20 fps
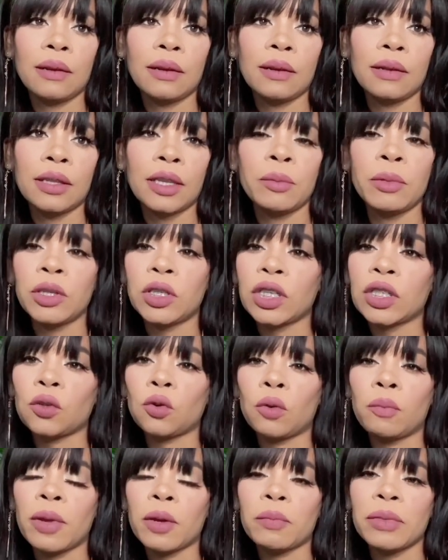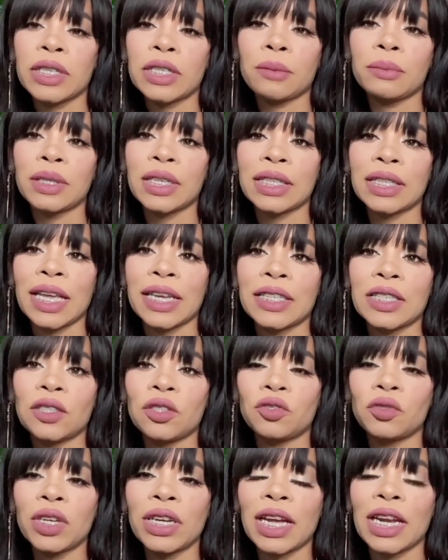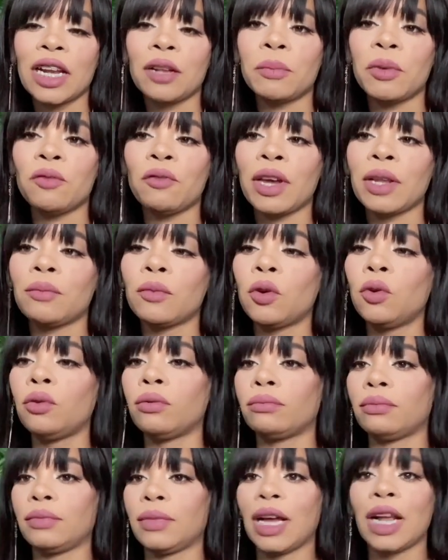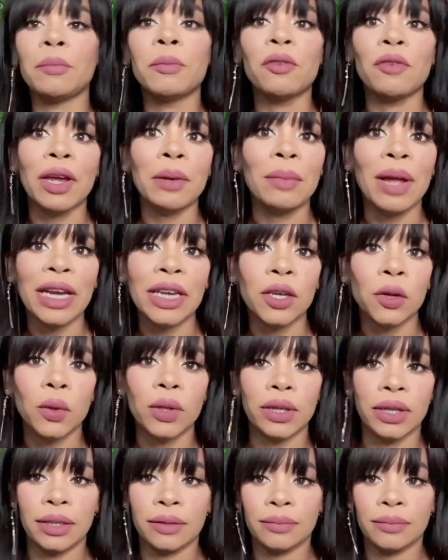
let me just go make me something nice to drink, and I'll be right back, y'all.